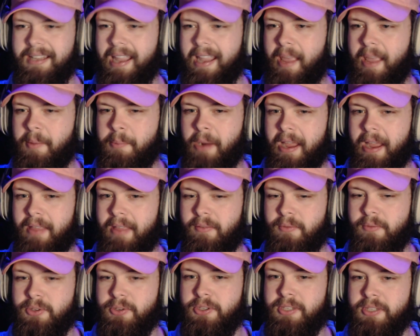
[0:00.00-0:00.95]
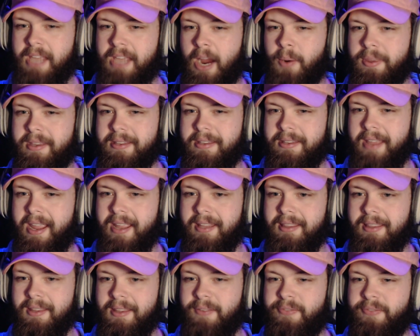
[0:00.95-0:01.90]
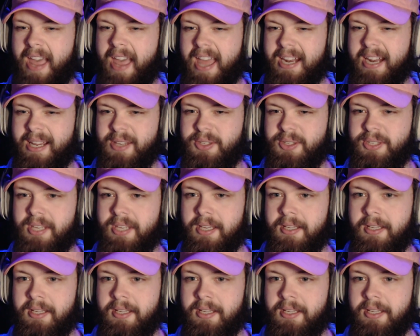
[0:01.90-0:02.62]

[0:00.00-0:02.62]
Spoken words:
Yeah, it'd probably sour the date. Fatigus.